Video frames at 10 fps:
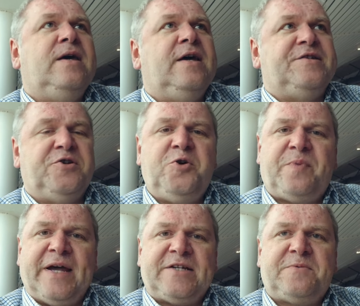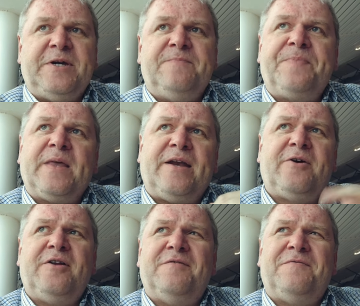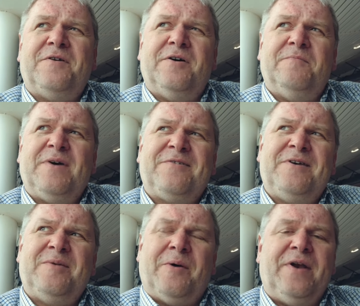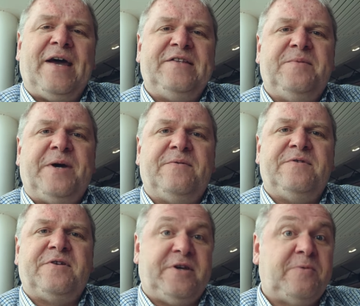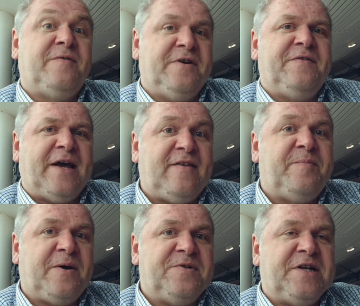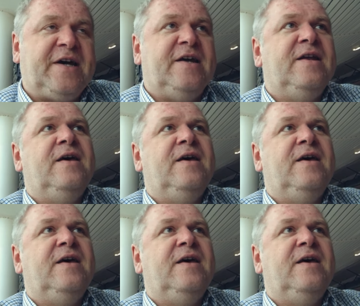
is a duplex suite, and I got it for, I think, about £90, or the equivalent of £90 a night.